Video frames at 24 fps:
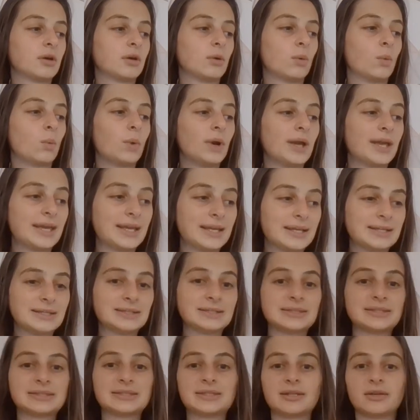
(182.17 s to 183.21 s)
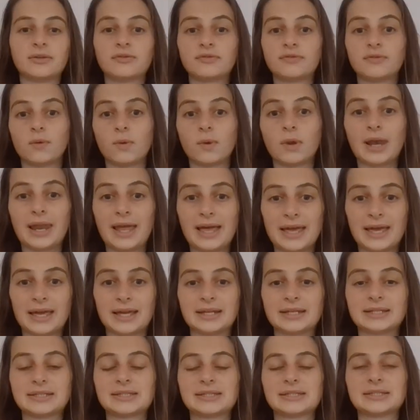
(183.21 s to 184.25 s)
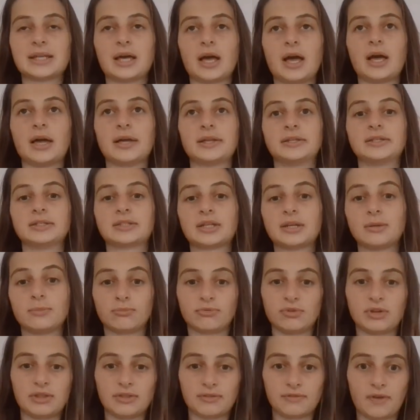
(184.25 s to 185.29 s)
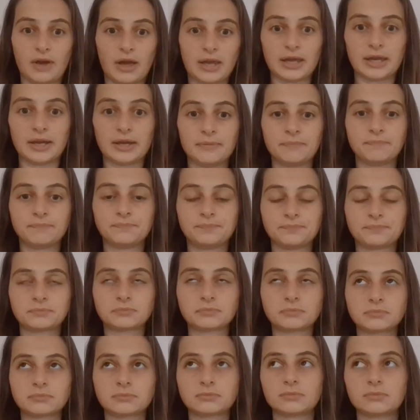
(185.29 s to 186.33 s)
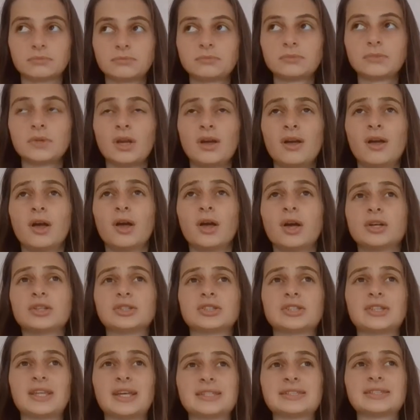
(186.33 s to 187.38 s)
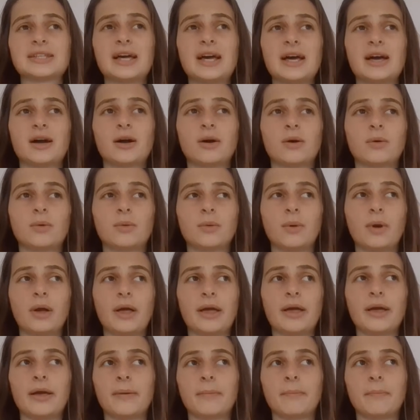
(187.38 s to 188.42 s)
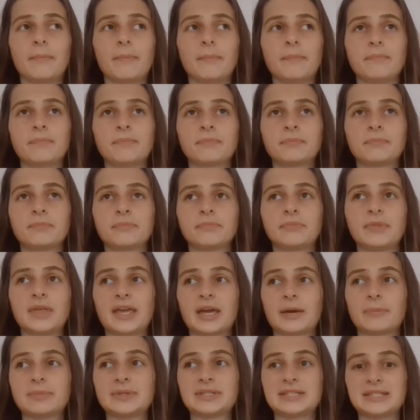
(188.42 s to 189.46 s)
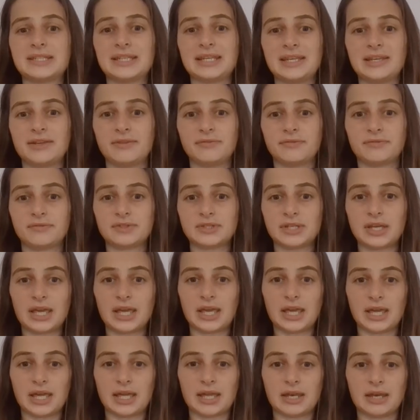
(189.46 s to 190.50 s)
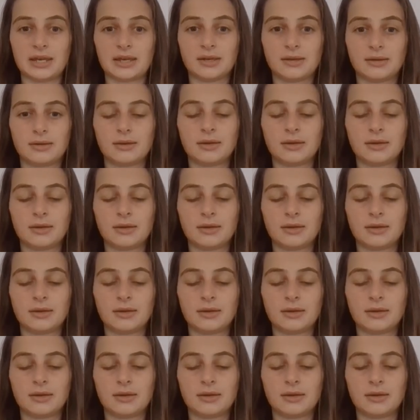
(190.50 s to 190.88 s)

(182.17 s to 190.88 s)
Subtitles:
wings, 4 legs, and can breathe fire. So that's how they are perceived in,